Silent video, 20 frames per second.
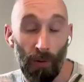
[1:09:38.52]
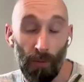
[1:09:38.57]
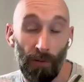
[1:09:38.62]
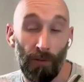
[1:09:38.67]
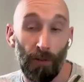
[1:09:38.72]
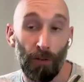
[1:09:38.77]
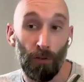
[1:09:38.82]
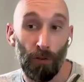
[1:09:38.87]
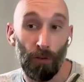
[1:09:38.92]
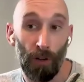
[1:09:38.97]
you know,
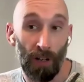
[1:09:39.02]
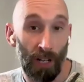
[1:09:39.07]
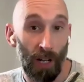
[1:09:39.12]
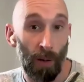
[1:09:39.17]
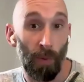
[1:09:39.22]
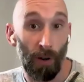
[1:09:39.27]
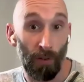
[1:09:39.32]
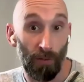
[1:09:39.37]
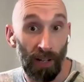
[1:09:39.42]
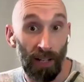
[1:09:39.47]
we recruited
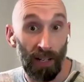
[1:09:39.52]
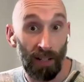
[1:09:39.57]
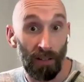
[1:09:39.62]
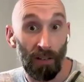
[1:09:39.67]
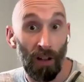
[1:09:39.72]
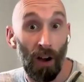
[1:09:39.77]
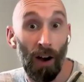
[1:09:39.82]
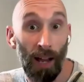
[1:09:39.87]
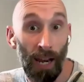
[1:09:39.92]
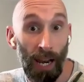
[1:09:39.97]
a couple of
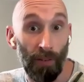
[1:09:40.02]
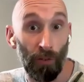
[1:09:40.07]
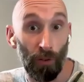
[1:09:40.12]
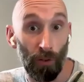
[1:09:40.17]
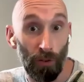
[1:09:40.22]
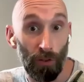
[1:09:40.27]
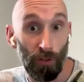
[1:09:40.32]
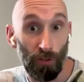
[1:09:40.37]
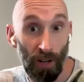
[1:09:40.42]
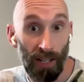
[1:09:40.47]
really high
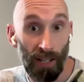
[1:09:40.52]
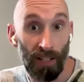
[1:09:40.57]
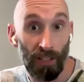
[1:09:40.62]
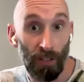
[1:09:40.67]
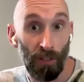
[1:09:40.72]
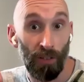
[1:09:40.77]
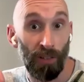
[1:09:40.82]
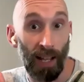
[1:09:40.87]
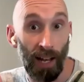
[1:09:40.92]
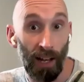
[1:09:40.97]
level
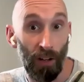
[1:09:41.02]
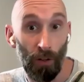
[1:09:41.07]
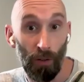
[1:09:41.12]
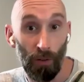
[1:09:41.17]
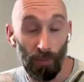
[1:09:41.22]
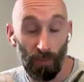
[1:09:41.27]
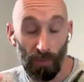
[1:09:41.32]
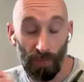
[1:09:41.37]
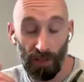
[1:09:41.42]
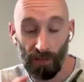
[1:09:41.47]
trainers doing that
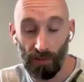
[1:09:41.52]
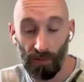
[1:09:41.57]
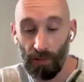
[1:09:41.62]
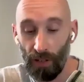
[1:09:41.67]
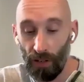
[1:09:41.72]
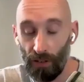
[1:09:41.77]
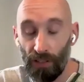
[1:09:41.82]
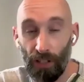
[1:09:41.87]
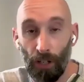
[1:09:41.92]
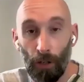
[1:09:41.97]
who,
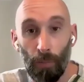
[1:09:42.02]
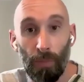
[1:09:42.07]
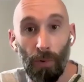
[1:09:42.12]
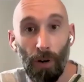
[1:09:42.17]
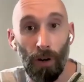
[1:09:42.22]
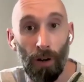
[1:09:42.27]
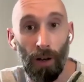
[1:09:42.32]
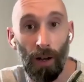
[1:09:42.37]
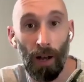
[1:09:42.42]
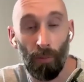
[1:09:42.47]
you know,
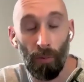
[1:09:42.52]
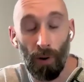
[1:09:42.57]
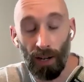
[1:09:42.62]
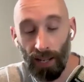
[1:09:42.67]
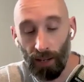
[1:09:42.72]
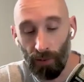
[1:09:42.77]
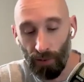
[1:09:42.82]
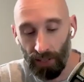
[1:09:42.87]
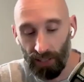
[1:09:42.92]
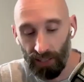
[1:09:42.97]
still
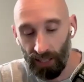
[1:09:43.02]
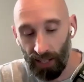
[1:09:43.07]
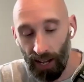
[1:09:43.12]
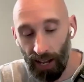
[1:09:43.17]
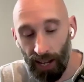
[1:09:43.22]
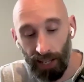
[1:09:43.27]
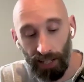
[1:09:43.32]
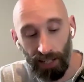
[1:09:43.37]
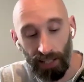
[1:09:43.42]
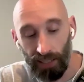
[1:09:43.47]
working with us
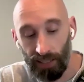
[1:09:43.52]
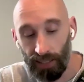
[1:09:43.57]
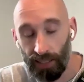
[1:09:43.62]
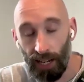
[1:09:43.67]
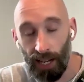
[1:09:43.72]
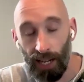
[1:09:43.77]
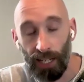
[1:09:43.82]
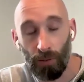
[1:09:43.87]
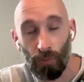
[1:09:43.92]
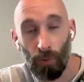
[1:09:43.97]
today, and
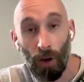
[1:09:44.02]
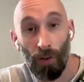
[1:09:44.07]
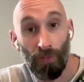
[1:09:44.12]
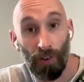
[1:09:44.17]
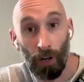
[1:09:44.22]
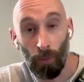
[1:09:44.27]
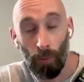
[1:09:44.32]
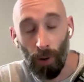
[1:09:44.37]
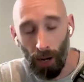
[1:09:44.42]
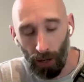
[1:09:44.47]
it's
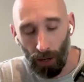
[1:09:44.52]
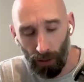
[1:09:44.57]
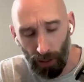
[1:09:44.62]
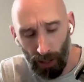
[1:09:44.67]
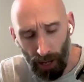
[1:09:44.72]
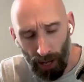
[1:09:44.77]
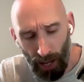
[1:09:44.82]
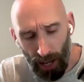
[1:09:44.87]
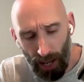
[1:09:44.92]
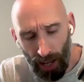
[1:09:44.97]
worked very
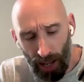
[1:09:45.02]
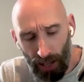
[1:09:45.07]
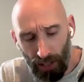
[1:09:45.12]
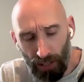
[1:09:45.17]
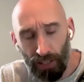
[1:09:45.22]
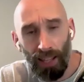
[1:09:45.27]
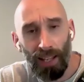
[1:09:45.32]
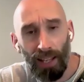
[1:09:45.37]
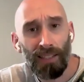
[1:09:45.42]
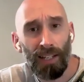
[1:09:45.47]
well.
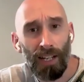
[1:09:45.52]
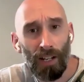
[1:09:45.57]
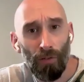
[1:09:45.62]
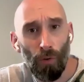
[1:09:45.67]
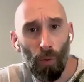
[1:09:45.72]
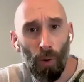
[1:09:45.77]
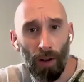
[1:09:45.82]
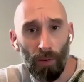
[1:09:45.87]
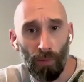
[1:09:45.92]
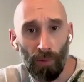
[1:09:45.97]
So that's
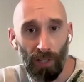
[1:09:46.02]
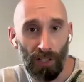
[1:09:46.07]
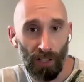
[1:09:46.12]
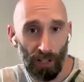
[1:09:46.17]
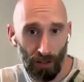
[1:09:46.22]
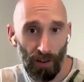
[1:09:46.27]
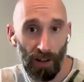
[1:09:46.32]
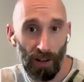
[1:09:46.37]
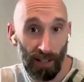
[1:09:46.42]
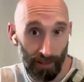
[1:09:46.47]
another one,
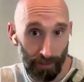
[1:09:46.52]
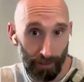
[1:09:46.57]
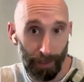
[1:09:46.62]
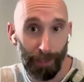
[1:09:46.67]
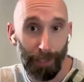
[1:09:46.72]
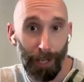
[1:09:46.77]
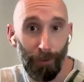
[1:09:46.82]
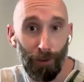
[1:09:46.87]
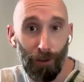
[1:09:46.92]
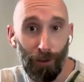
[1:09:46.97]
which I credit
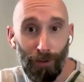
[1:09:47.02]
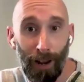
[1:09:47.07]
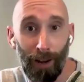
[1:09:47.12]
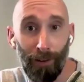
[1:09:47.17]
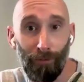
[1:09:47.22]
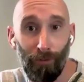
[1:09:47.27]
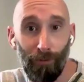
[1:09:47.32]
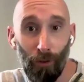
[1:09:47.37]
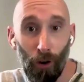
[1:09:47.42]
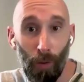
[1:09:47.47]
Discover
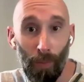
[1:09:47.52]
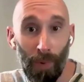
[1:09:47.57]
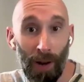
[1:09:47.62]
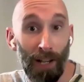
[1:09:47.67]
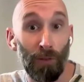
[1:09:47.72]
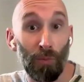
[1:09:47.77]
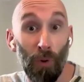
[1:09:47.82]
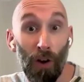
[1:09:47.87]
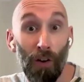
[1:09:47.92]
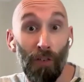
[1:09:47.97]
Strength for,
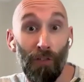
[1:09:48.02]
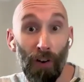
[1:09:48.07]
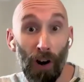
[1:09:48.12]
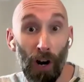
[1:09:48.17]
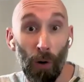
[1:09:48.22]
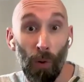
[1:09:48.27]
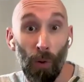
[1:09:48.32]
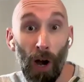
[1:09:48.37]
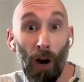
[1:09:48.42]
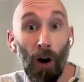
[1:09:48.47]
but that's worked
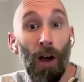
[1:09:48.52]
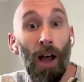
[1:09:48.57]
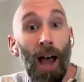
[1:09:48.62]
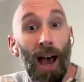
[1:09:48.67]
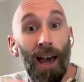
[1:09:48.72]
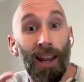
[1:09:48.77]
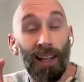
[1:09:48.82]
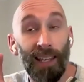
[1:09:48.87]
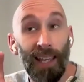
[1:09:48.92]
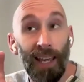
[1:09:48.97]
very well.
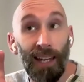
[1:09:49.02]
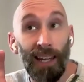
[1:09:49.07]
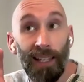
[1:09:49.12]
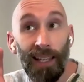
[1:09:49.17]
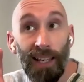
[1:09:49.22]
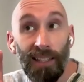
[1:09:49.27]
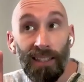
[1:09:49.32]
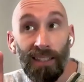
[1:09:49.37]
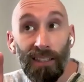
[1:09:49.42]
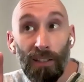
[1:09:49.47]
And again,
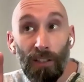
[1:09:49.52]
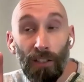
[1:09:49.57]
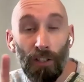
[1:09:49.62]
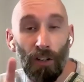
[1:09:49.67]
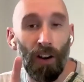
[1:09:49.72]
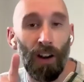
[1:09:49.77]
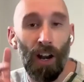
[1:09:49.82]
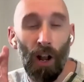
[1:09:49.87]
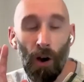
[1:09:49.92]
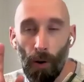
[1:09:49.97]
I guess,
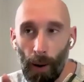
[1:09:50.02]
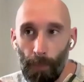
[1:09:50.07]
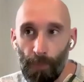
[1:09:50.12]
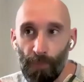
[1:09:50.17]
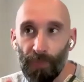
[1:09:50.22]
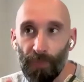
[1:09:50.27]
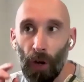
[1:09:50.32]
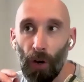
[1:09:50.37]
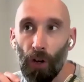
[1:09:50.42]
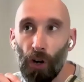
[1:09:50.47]
so I know
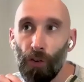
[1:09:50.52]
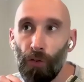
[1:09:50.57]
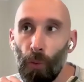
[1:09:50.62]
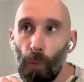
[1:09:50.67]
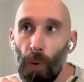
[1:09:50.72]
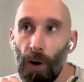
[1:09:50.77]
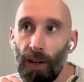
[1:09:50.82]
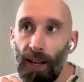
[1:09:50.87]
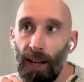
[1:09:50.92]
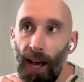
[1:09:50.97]
I'm going
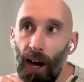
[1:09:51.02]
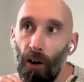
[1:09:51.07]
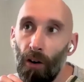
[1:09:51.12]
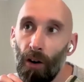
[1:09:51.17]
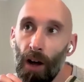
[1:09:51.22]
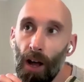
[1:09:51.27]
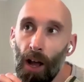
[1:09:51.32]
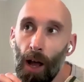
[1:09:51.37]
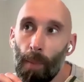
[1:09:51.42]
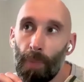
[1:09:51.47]
off on one
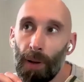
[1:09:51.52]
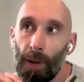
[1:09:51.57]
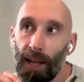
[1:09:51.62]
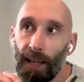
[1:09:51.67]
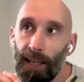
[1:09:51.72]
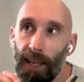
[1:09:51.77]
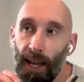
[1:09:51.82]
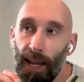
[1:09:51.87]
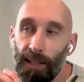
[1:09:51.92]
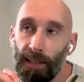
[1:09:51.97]
now,
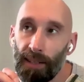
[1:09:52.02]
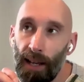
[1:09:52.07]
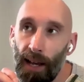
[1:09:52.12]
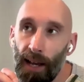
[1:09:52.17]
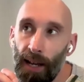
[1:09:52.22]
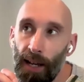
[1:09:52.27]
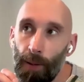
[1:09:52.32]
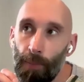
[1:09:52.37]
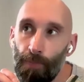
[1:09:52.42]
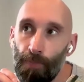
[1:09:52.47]
but I guess
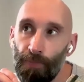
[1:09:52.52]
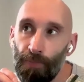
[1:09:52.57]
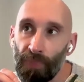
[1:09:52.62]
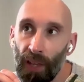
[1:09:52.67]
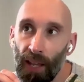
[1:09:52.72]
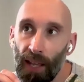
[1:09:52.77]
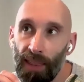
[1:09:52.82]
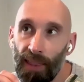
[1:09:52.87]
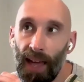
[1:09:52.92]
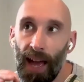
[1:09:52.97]

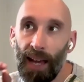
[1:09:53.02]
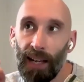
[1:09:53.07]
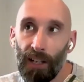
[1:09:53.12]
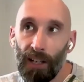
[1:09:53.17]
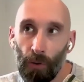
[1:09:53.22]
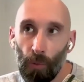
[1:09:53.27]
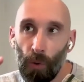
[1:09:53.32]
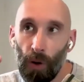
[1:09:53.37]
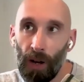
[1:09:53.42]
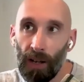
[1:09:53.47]

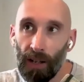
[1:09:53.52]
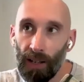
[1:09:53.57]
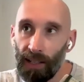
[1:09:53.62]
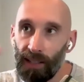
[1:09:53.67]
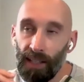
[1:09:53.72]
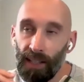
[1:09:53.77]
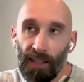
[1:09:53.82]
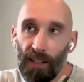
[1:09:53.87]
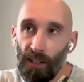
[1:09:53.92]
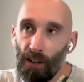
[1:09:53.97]
that can
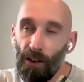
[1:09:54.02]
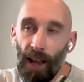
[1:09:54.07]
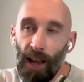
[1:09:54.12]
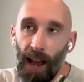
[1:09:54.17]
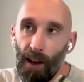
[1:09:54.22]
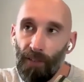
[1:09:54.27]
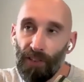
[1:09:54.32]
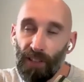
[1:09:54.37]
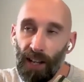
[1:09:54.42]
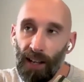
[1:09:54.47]
work. It doesn't, you don't
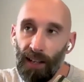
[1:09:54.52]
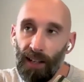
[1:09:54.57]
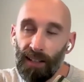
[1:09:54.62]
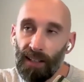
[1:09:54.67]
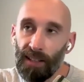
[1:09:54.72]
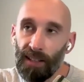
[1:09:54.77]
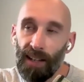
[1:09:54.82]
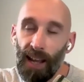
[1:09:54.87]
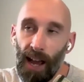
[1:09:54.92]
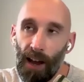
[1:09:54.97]
have to,
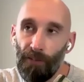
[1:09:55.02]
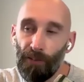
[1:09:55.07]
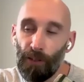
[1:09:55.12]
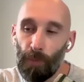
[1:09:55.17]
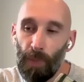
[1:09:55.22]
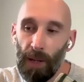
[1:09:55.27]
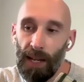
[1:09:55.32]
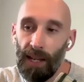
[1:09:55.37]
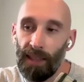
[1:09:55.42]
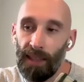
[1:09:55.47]
it doesn't have
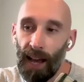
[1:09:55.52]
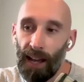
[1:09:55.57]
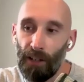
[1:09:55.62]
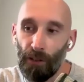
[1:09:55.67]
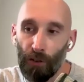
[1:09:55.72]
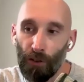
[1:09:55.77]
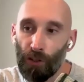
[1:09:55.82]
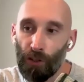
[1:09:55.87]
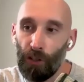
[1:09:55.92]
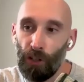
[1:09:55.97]
to be
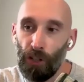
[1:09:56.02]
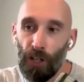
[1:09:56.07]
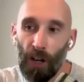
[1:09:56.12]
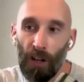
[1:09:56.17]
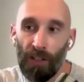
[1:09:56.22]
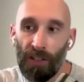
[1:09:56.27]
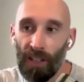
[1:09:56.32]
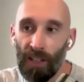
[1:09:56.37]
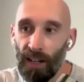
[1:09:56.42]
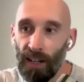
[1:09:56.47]
that your
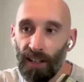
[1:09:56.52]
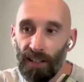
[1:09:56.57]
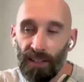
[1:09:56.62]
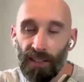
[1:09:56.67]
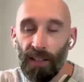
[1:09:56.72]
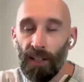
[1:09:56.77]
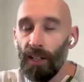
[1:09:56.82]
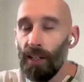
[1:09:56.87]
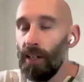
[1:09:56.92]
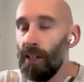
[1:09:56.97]
studio
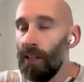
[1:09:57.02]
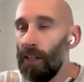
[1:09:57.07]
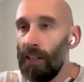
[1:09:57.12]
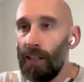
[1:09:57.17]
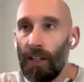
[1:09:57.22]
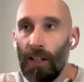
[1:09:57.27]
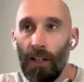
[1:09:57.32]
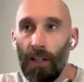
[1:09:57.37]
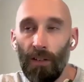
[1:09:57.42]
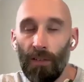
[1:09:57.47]
does,
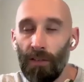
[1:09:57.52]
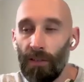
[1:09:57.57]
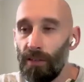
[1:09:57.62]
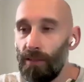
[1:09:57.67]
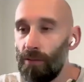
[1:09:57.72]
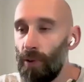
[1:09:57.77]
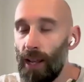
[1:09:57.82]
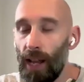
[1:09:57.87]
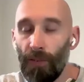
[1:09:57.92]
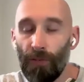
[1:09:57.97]
you know,
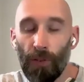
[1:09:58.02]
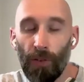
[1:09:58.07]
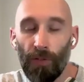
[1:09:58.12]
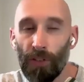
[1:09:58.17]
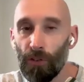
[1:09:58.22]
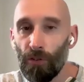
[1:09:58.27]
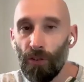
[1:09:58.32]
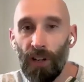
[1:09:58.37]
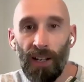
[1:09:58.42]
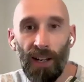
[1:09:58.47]
we have to
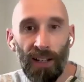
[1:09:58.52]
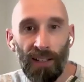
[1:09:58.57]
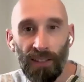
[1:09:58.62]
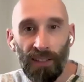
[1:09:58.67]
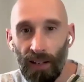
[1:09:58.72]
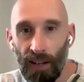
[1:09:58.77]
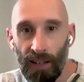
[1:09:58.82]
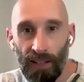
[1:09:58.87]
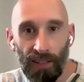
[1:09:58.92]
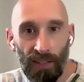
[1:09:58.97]
have a degree in
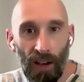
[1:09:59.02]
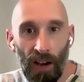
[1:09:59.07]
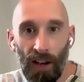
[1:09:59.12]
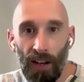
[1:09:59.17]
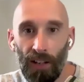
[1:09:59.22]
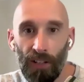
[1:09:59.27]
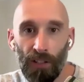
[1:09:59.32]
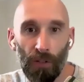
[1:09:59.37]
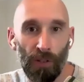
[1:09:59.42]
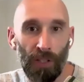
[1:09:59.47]
exercise
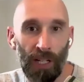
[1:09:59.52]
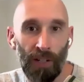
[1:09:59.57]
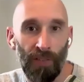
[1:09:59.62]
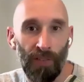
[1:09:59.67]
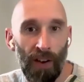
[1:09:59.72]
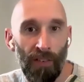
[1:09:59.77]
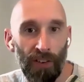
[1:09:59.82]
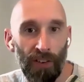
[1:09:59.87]
science or deliver